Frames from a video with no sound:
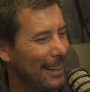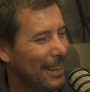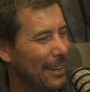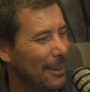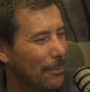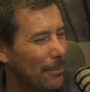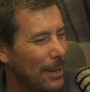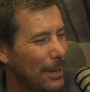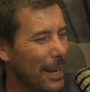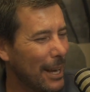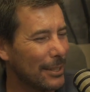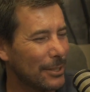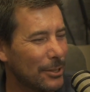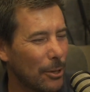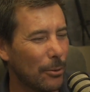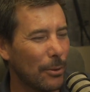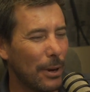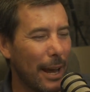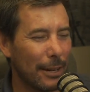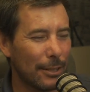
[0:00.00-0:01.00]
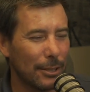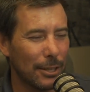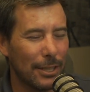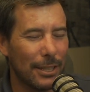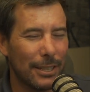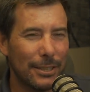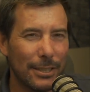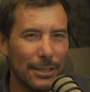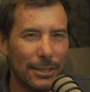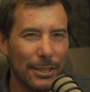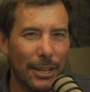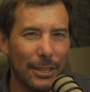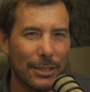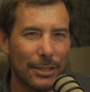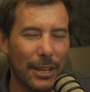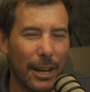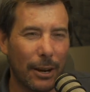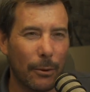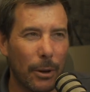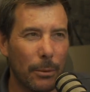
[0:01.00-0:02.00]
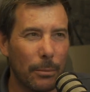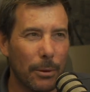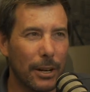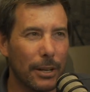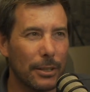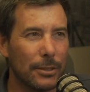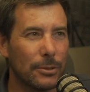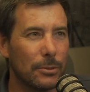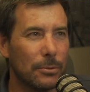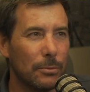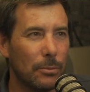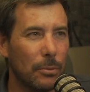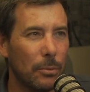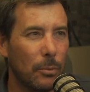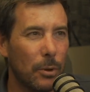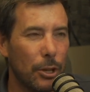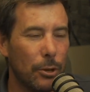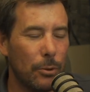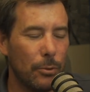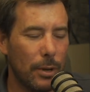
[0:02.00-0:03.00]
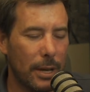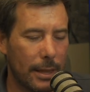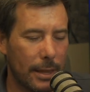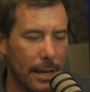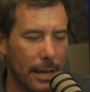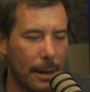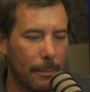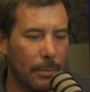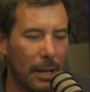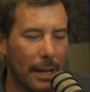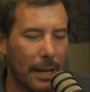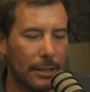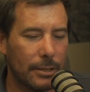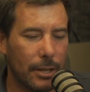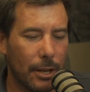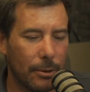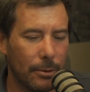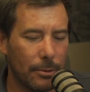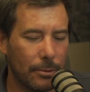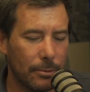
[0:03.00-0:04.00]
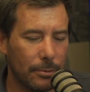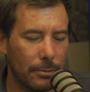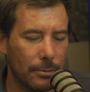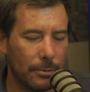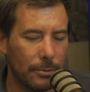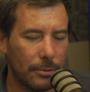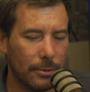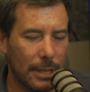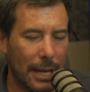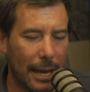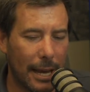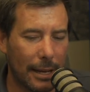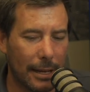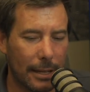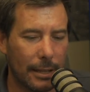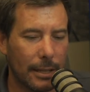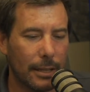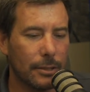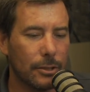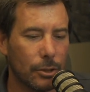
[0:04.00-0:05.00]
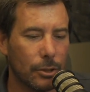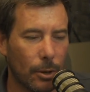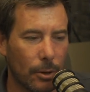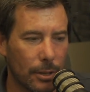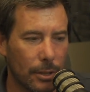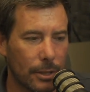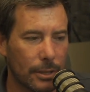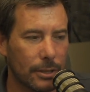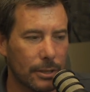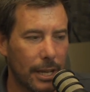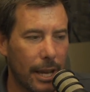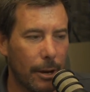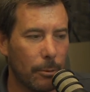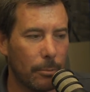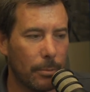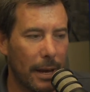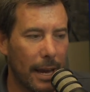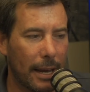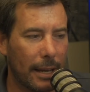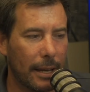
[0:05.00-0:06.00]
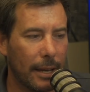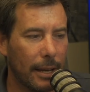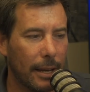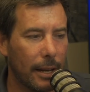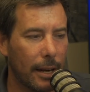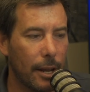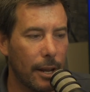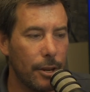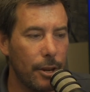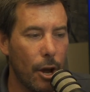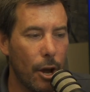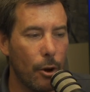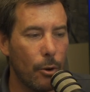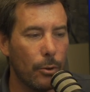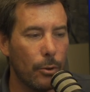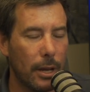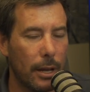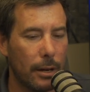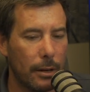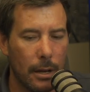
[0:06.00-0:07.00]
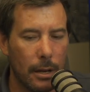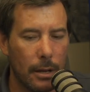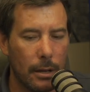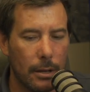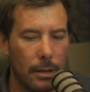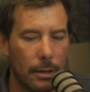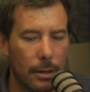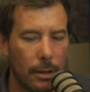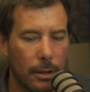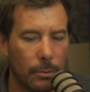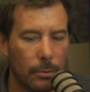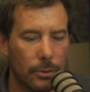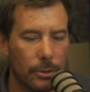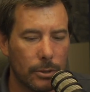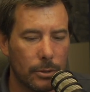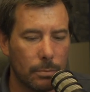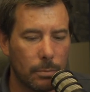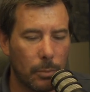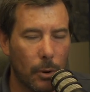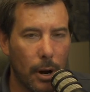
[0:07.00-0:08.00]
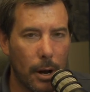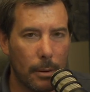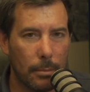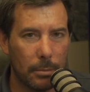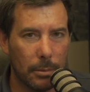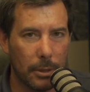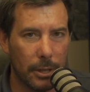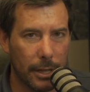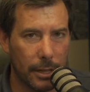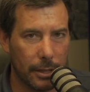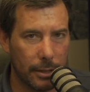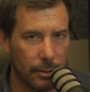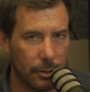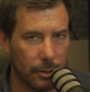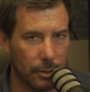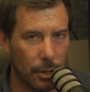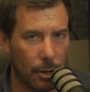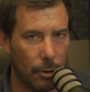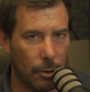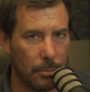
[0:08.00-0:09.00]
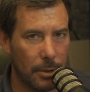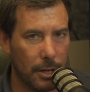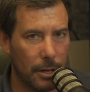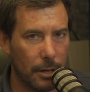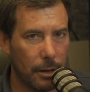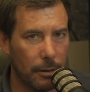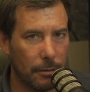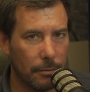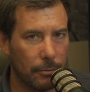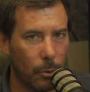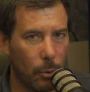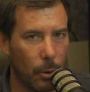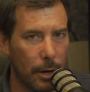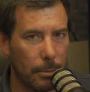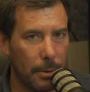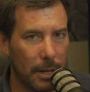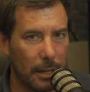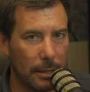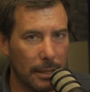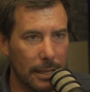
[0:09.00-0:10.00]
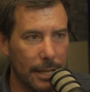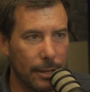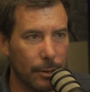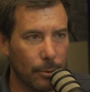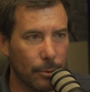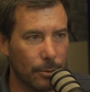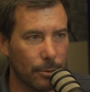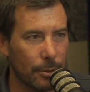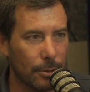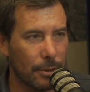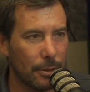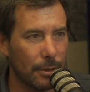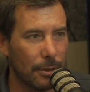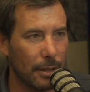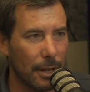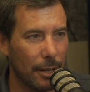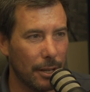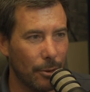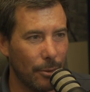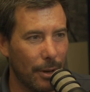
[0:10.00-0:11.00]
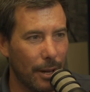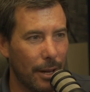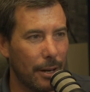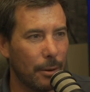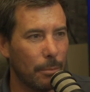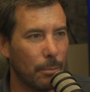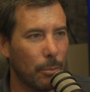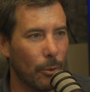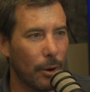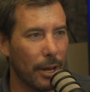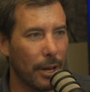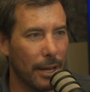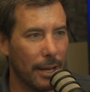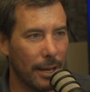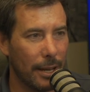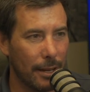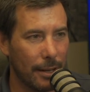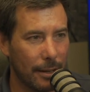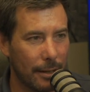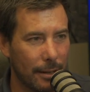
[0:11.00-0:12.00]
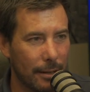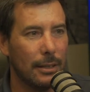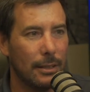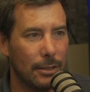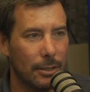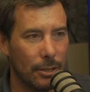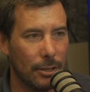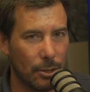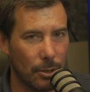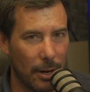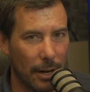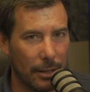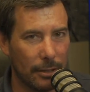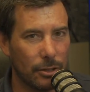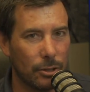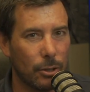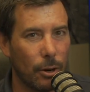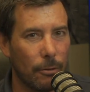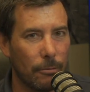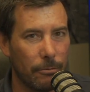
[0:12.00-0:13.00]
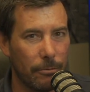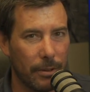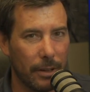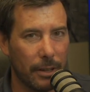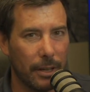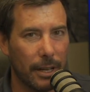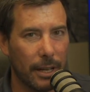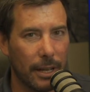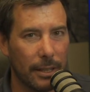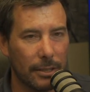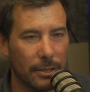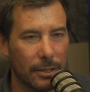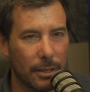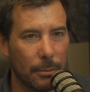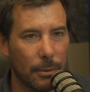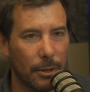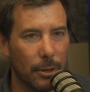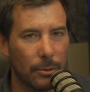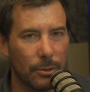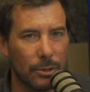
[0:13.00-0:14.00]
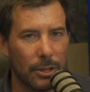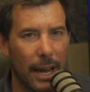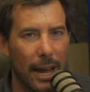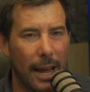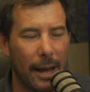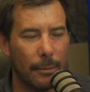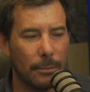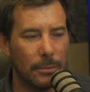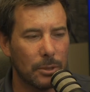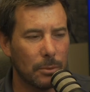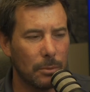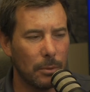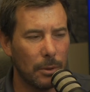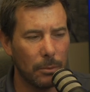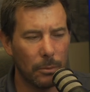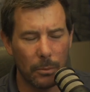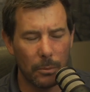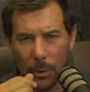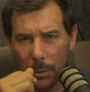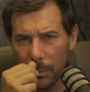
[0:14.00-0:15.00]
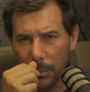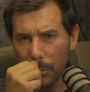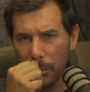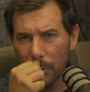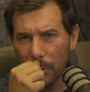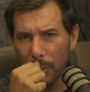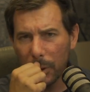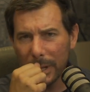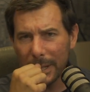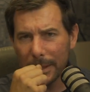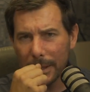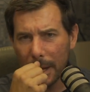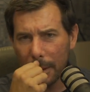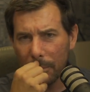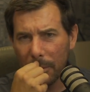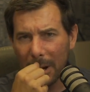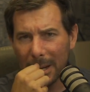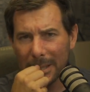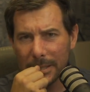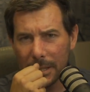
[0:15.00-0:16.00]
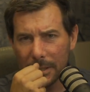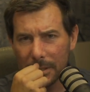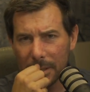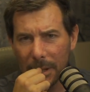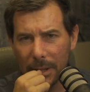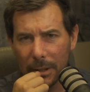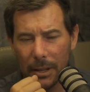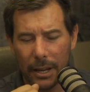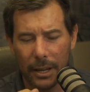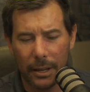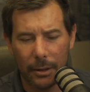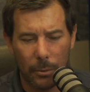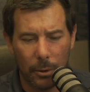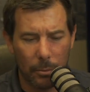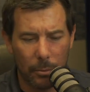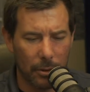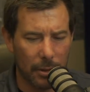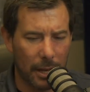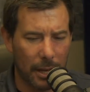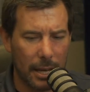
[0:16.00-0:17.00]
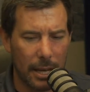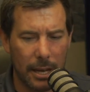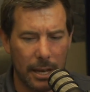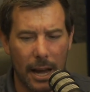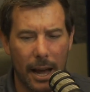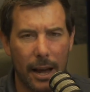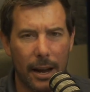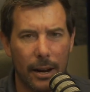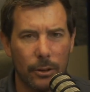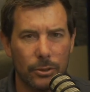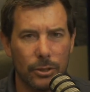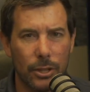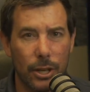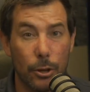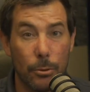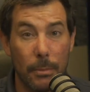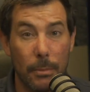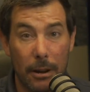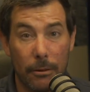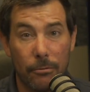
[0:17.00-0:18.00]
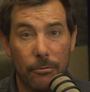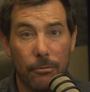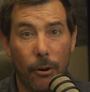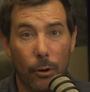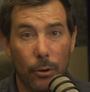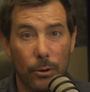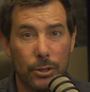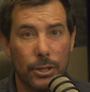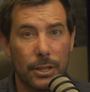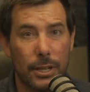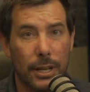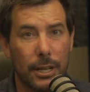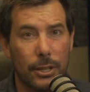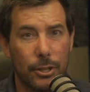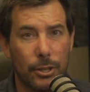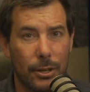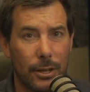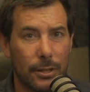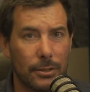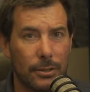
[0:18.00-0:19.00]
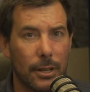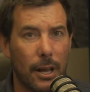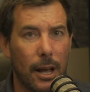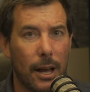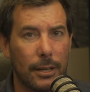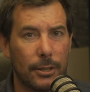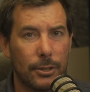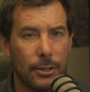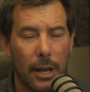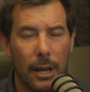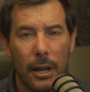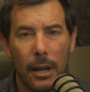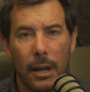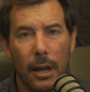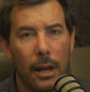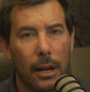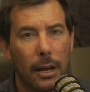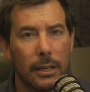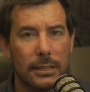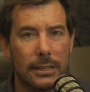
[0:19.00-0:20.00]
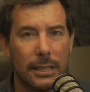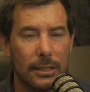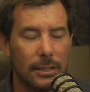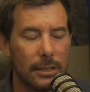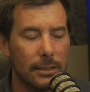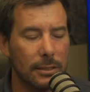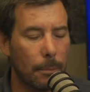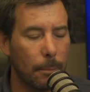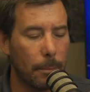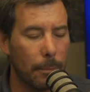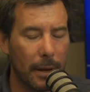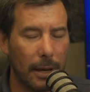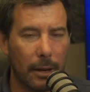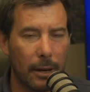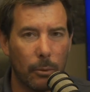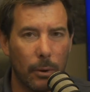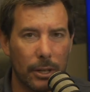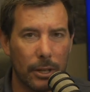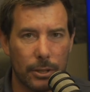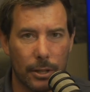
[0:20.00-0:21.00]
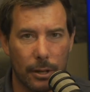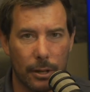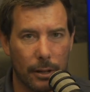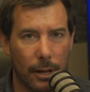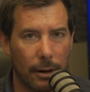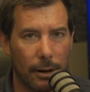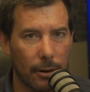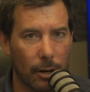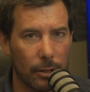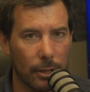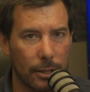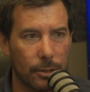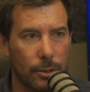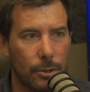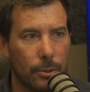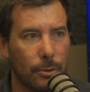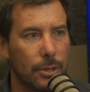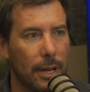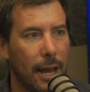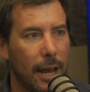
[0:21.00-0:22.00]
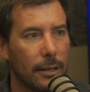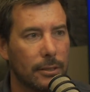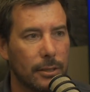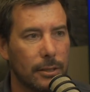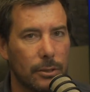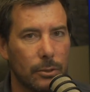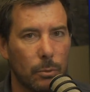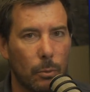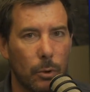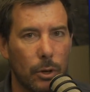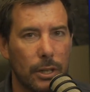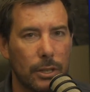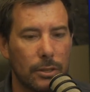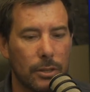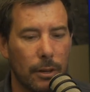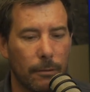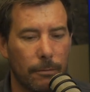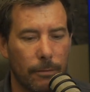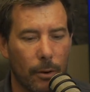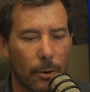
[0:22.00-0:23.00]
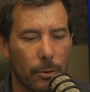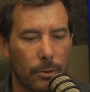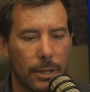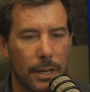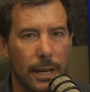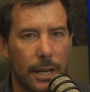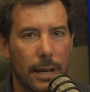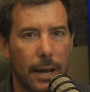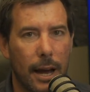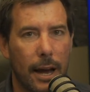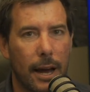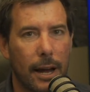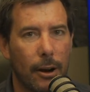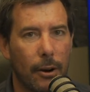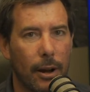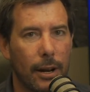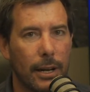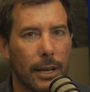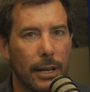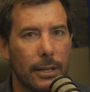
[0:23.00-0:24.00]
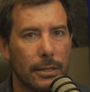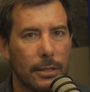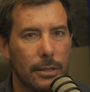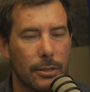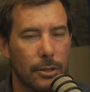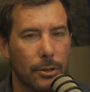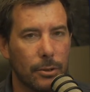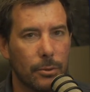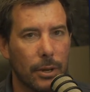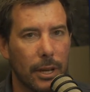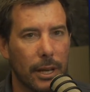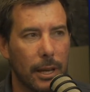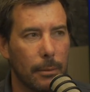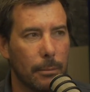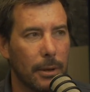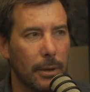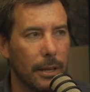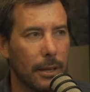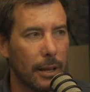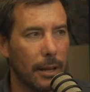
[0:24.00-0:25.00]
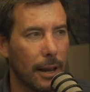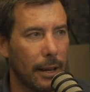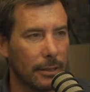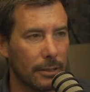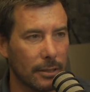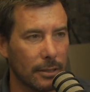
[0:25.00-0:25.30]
But yeah, so actually this is a good segue, because when you hit that plateau, Zach, and then started to scale back again, I know that there was probably an installment of quite a bit of leaders that you had to bring in to try to start filling in some of those gaps. What did that process look like? What were the key hires that you made first to get you dislodged? Because this is a big question a lot of our listeners ask, is what is the first key hire I need to do to get me to the next